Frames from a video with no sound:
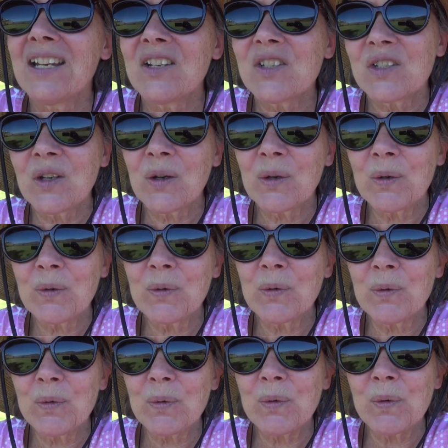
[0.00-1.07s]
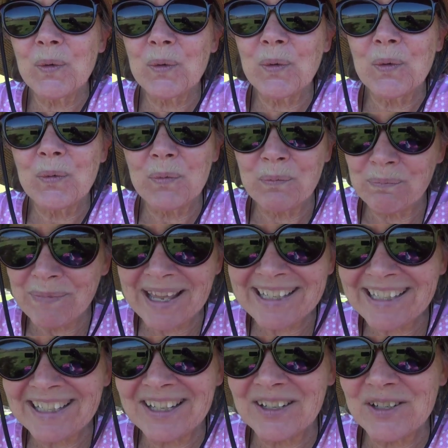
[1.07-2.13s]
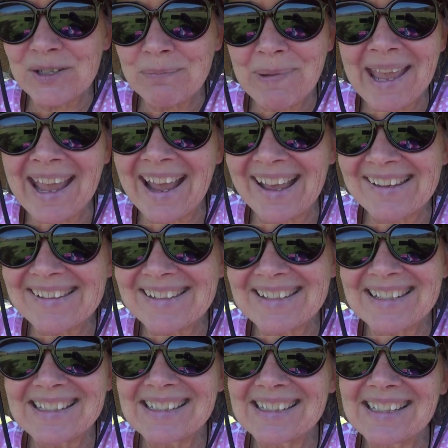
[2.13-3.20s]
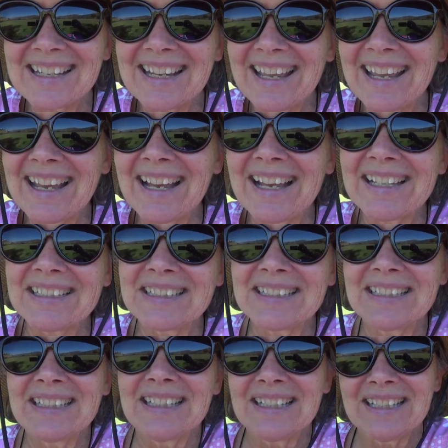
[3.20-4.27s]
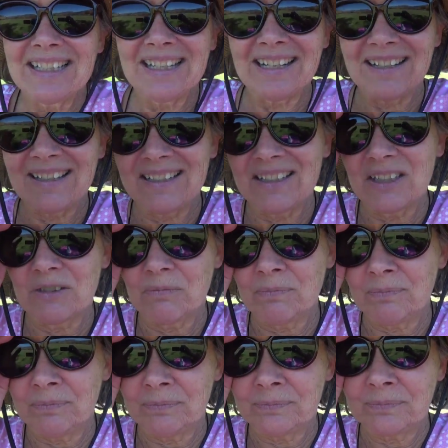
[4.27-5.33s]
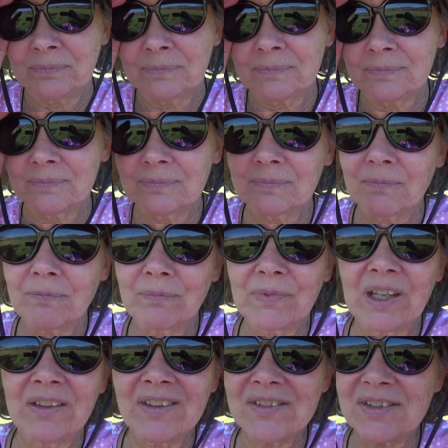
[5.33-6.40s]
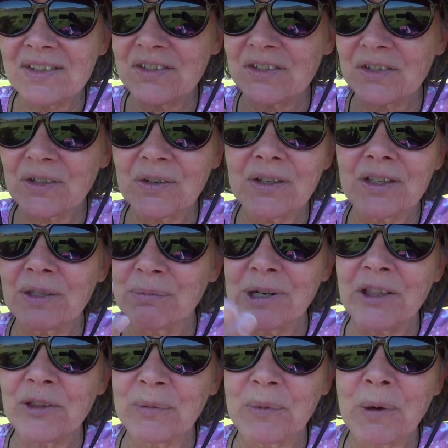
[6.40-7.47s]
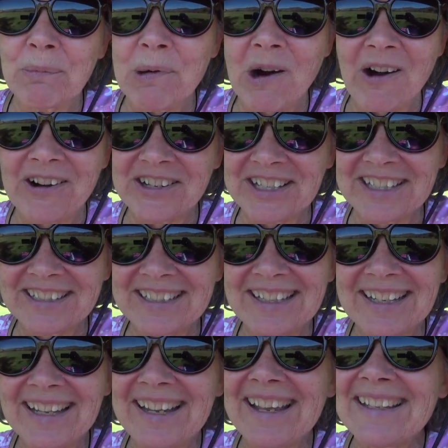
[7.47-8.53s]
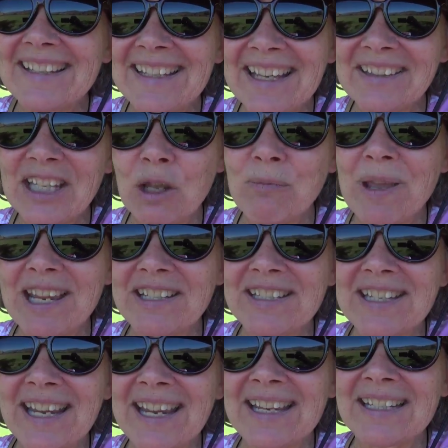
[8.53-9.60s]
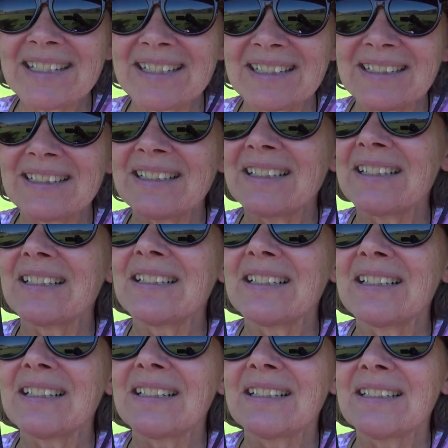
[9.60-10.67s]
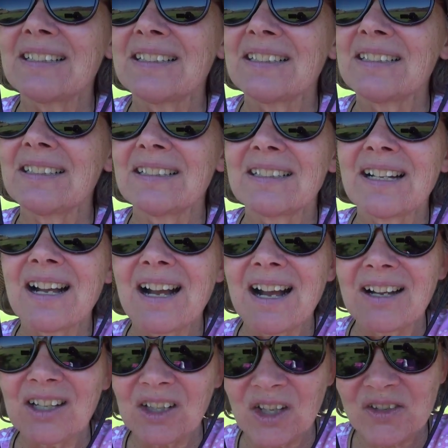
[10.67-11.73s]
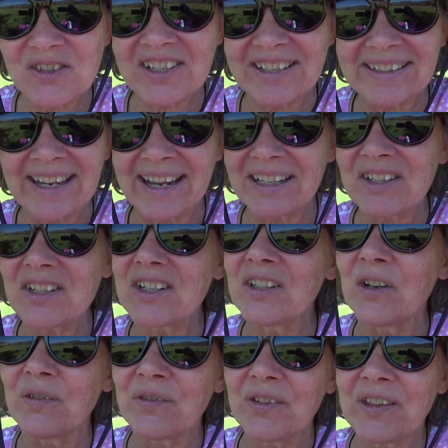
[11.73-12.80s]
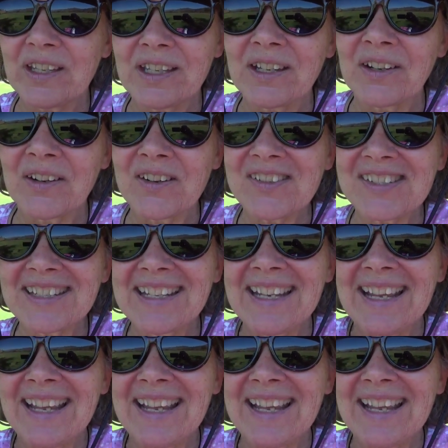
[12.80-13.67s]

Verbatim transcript: So many years passed, and the sister and the brother were parted, yet they maintained a close connection over the years.